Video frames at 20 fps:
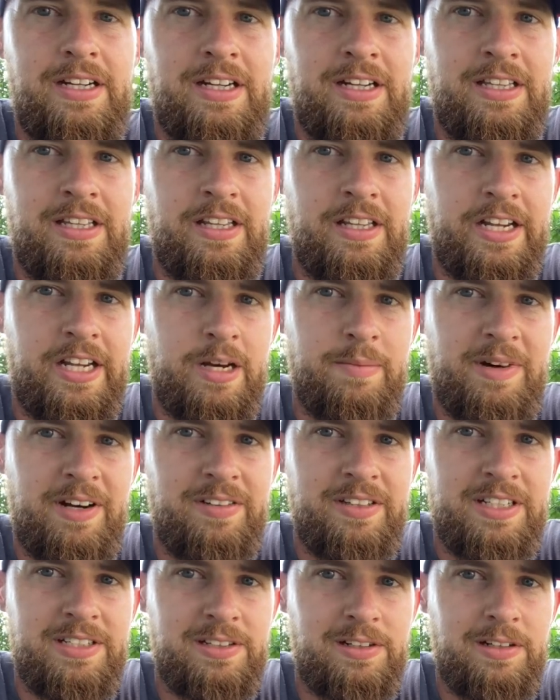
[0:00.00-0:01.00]
and they come out
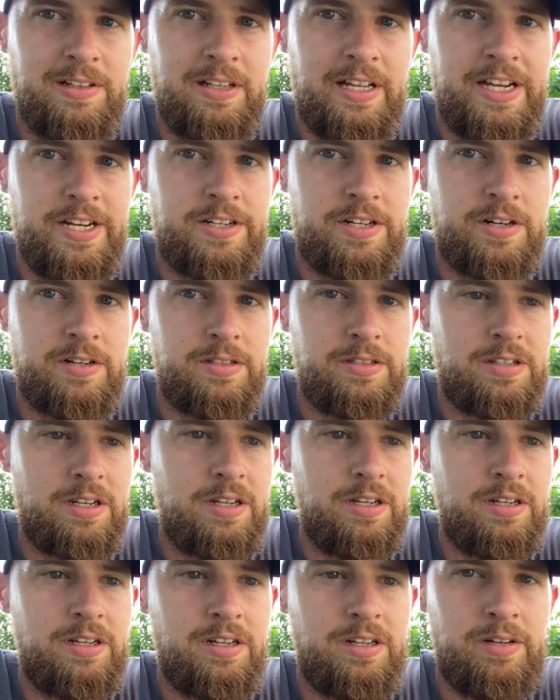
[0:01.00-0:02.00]
in these little lanterns,
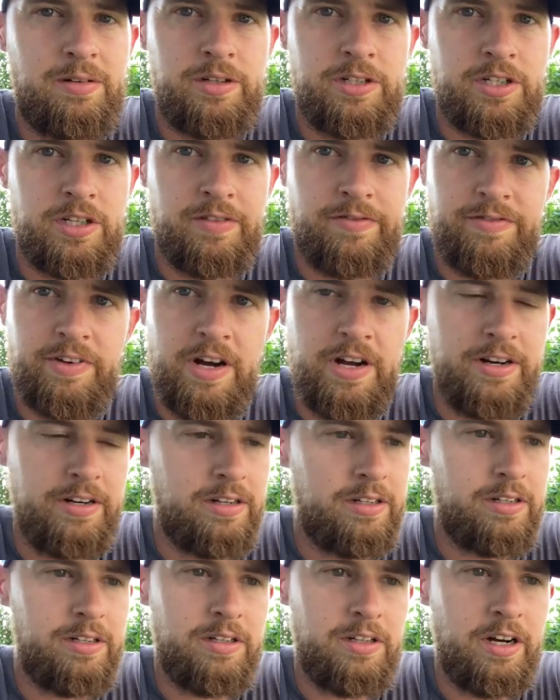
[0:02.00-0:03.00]
which are fun,
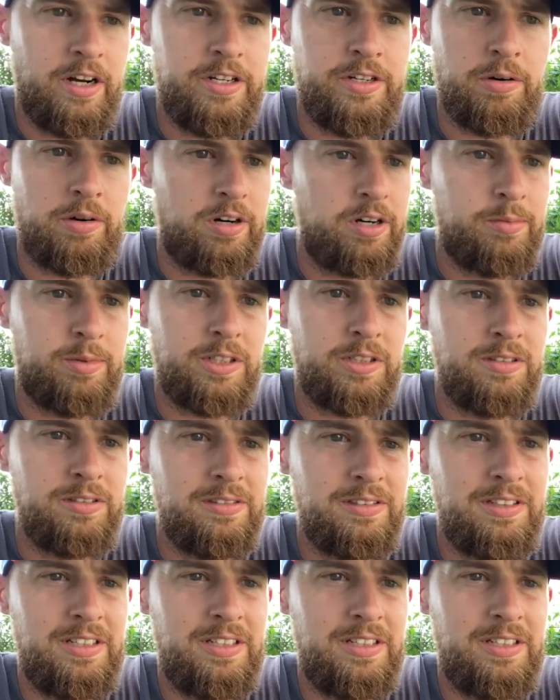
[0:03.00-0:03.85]
adorable.